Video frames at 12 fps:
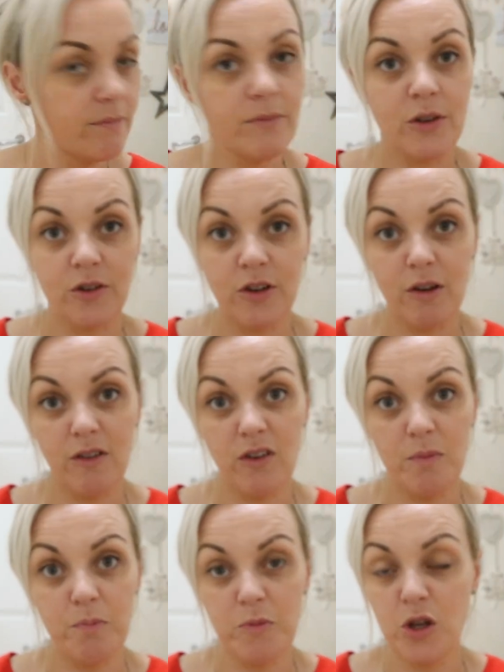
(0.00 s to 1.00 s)
So sorry if
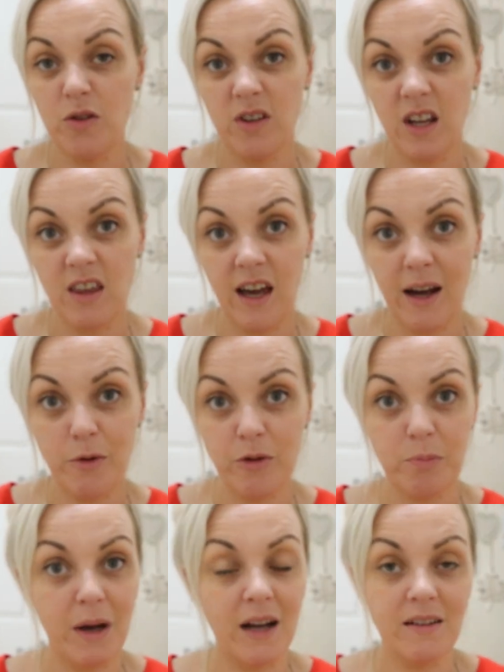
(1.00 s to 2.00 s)
you're using it in your house,
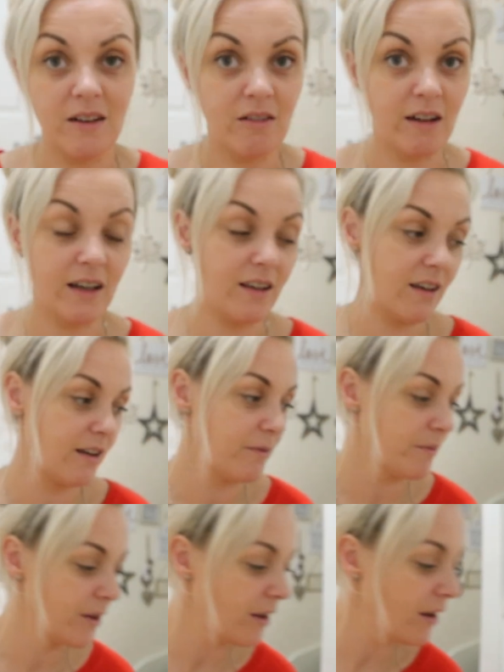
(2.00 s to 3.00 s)
but I didn't like it.